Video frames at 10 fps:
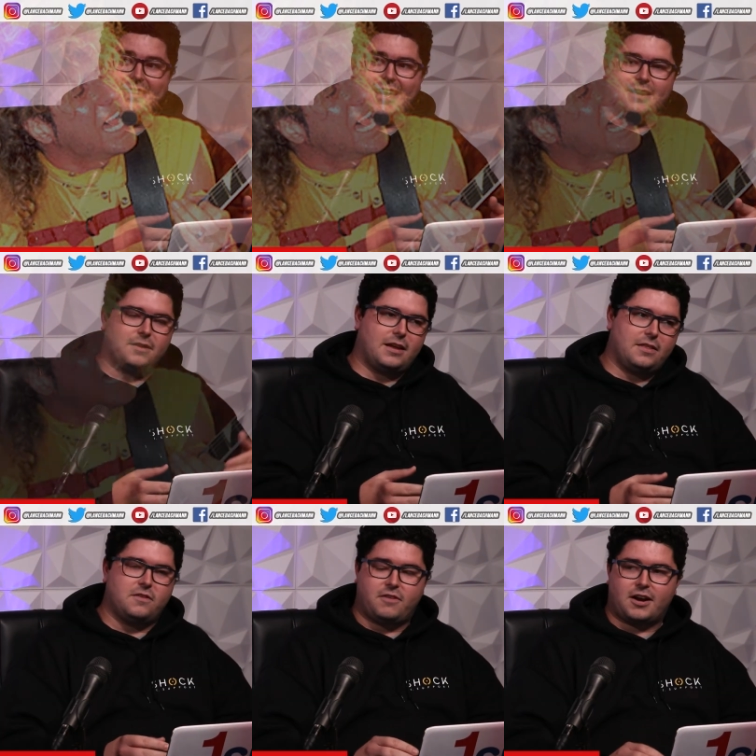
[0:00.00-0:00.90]
that in the
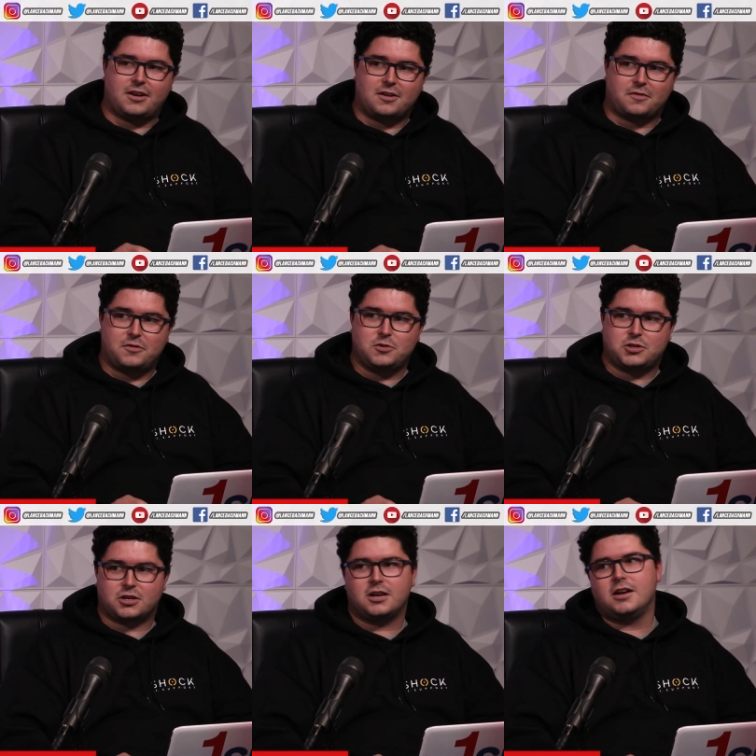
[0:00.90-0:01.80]
very near
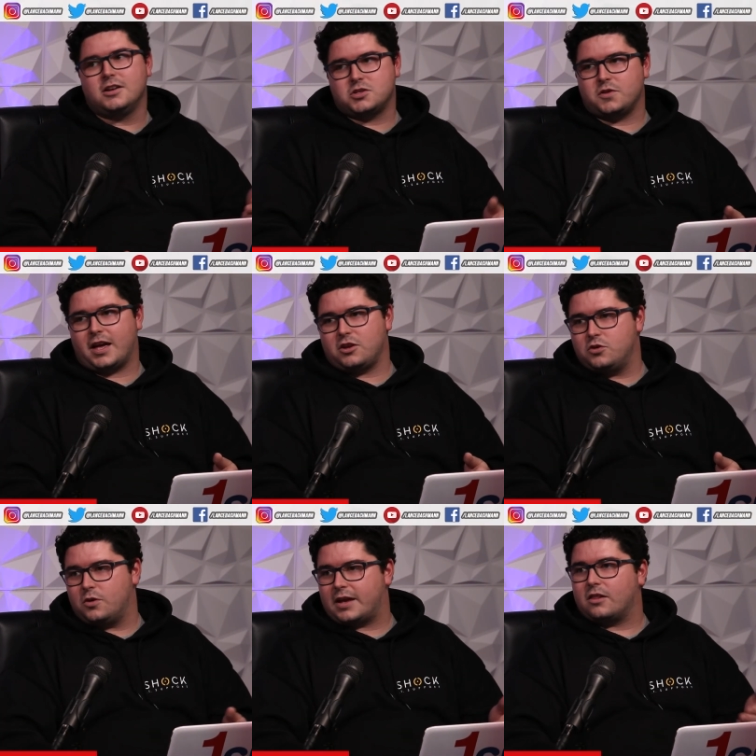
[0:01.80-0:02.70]
future so that you
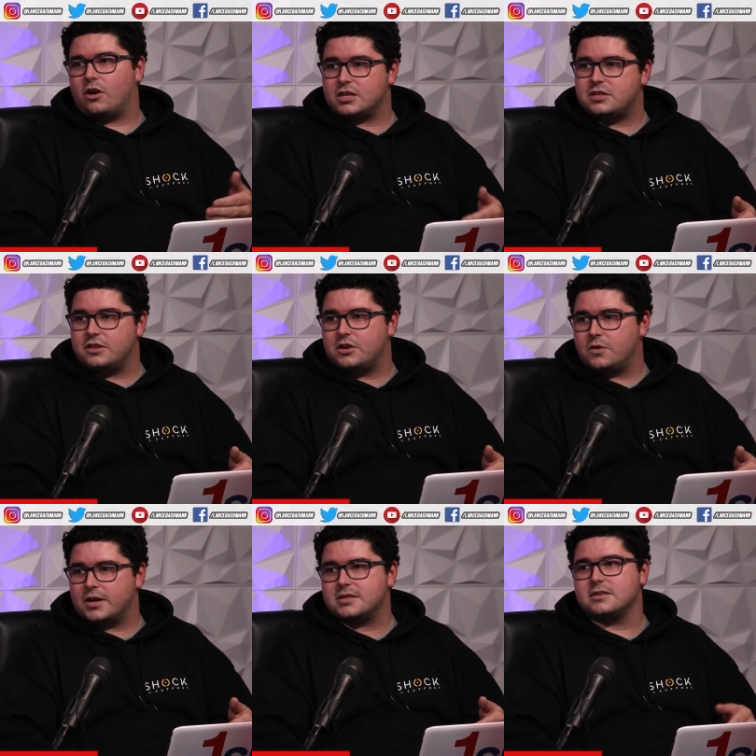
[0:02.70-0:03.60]
don't get lost in the noise.